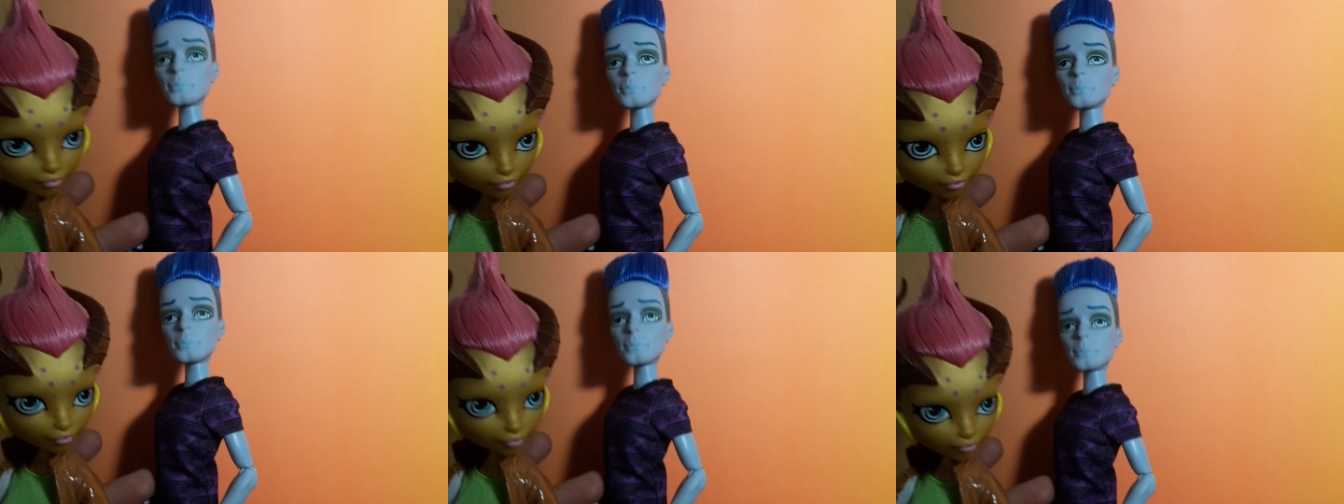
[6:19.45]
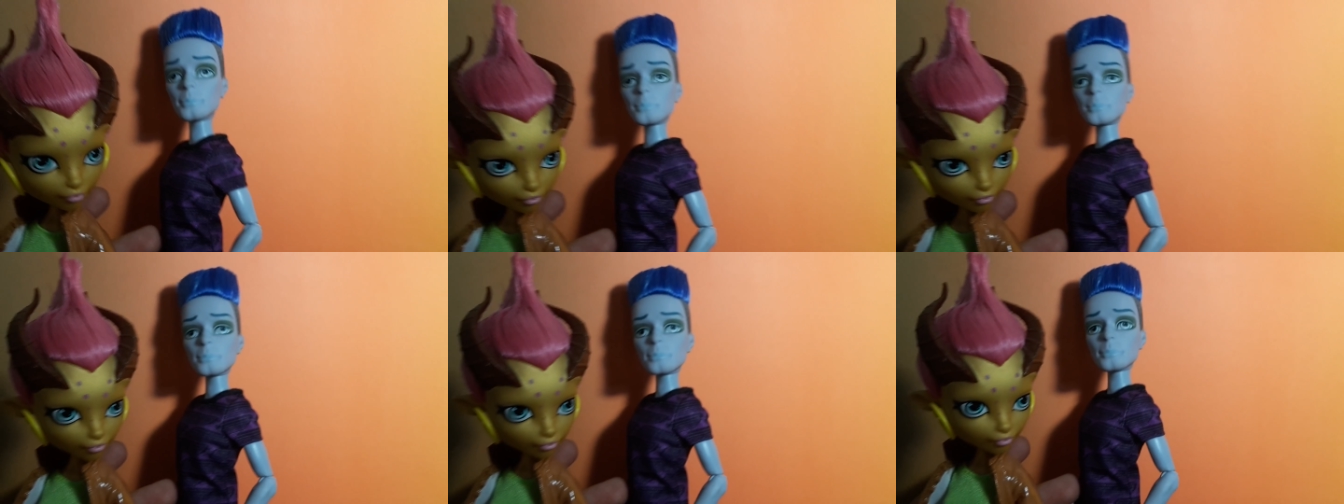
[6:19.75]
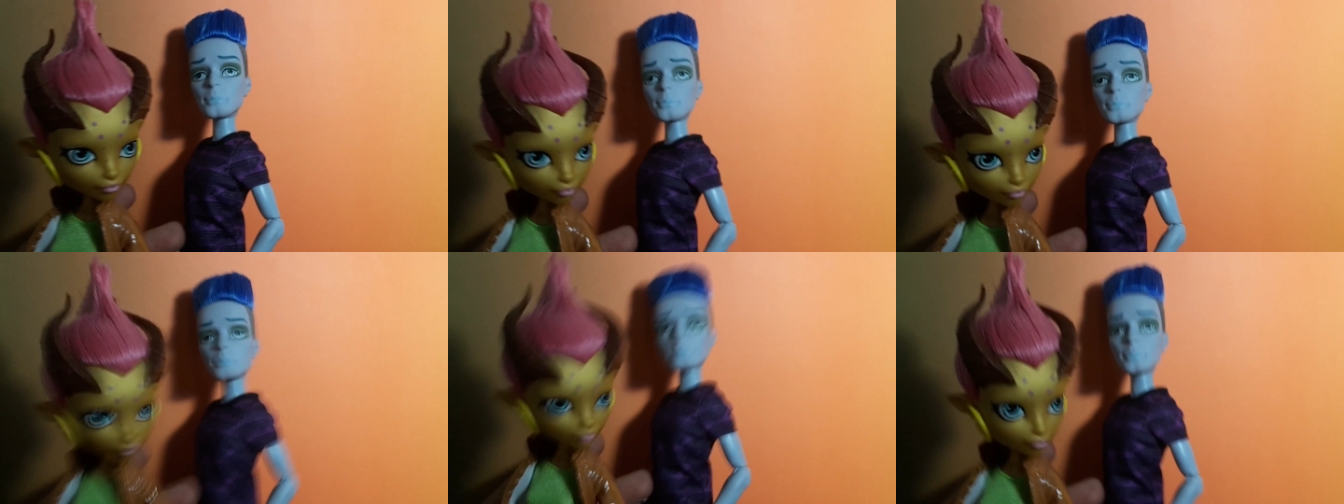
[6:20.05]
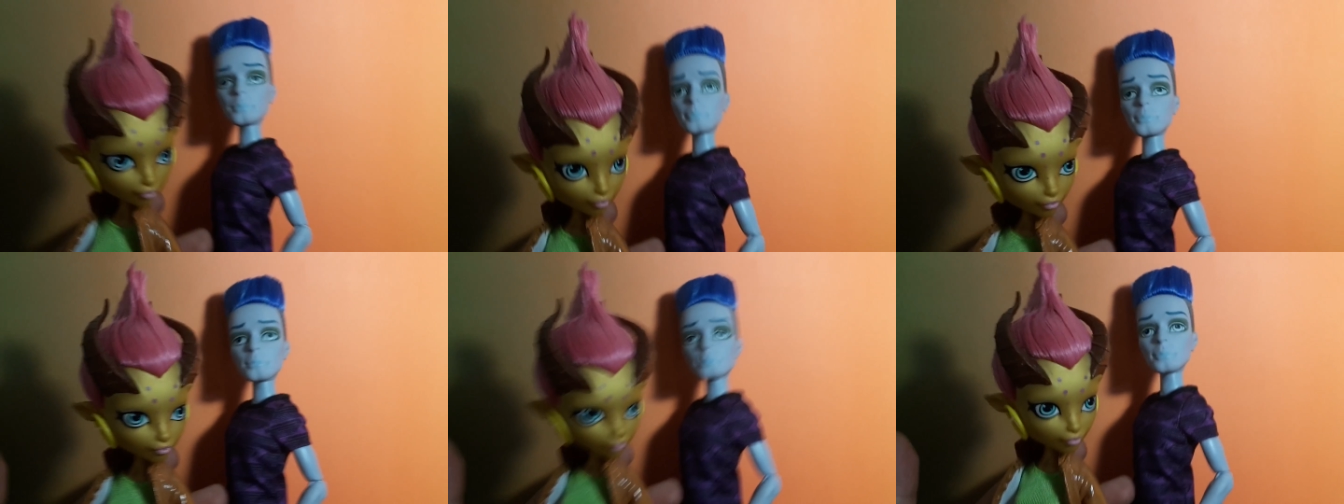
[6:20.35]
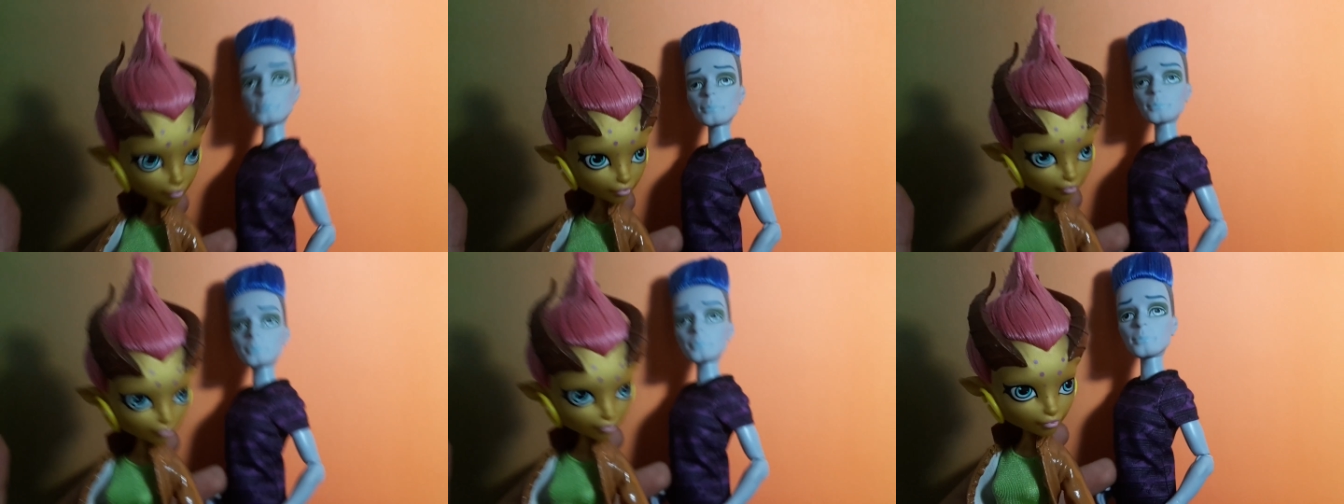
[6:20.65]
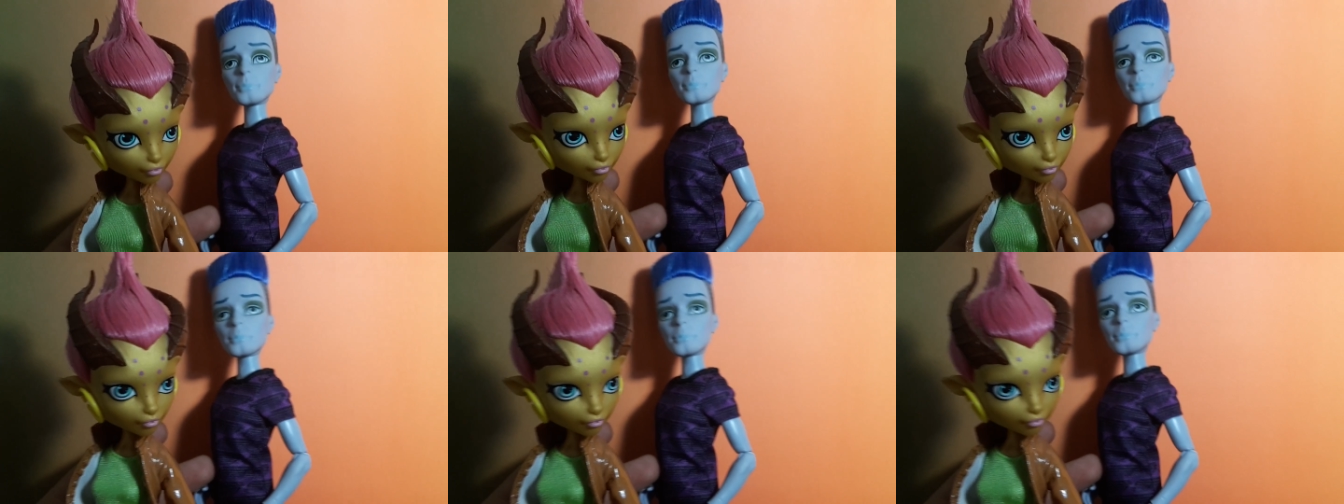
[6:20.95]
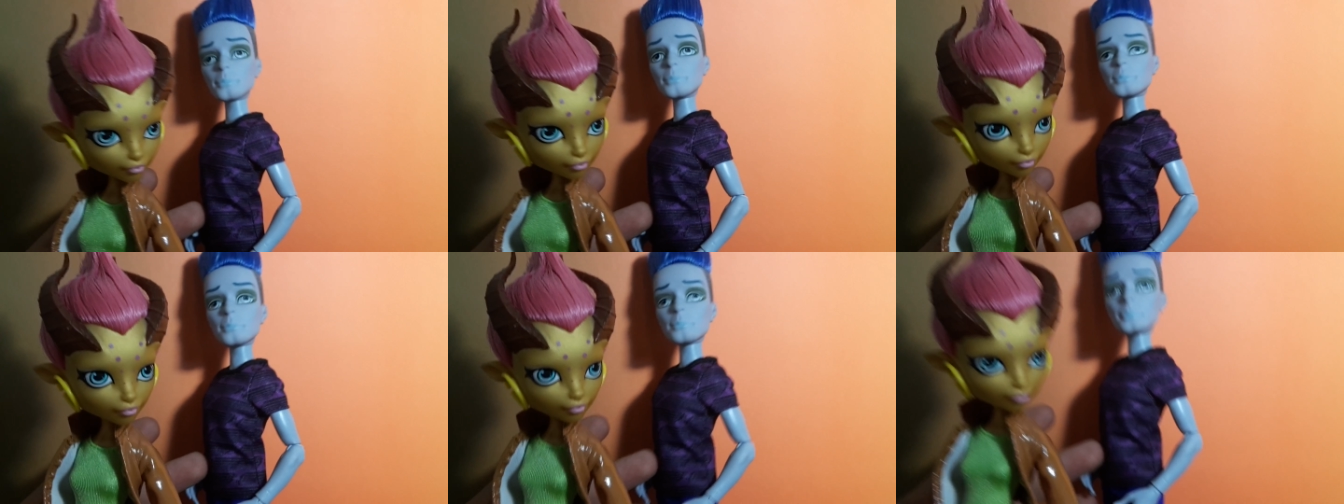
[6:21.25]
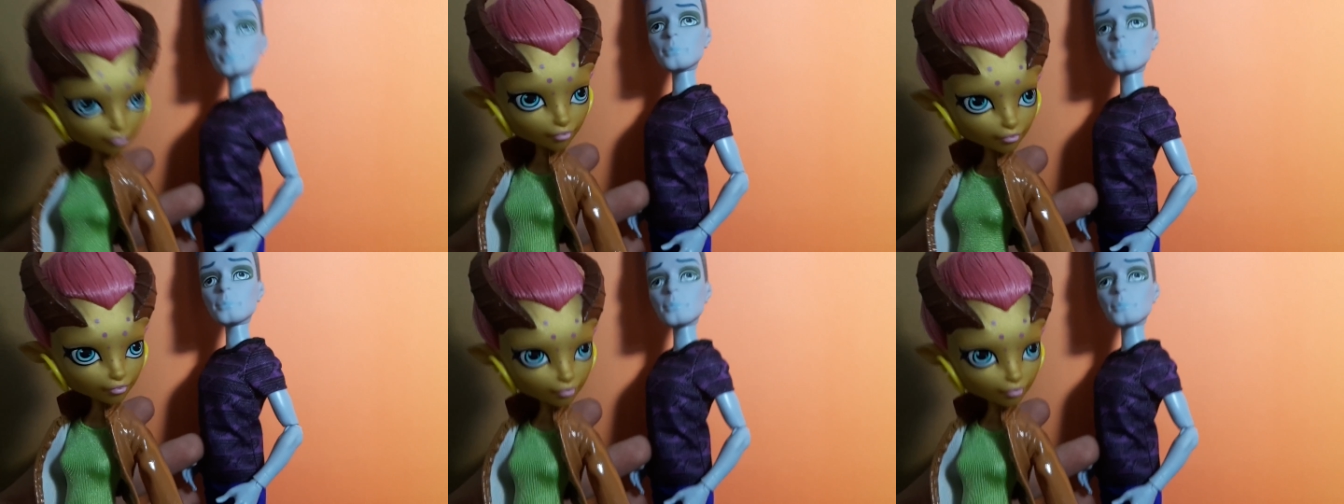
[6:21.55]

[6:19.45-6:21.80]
thank you so much for watching and